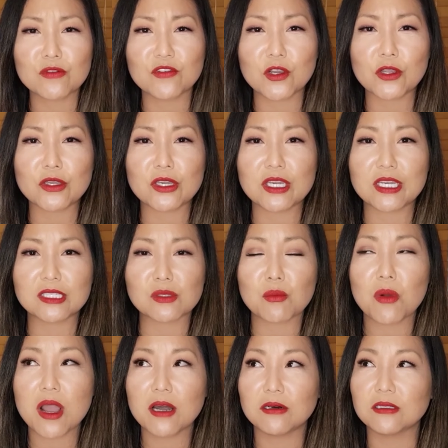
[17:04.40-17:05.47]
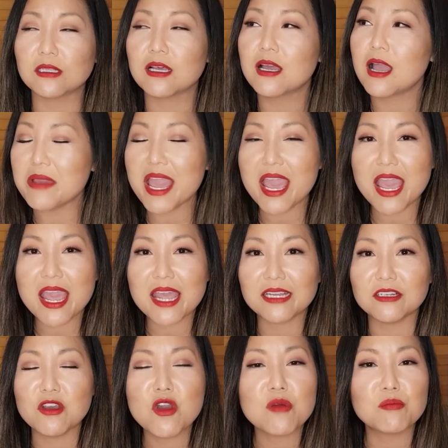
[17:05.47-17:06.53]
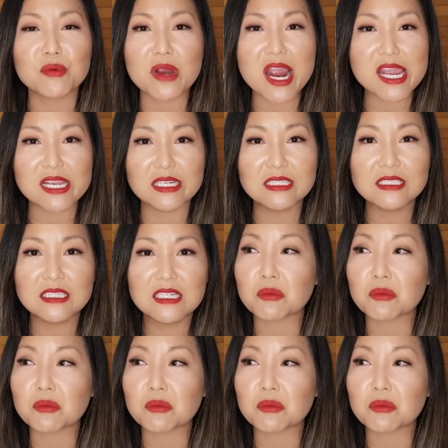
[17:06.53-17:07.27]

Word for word: provoking as well. Man, her brain,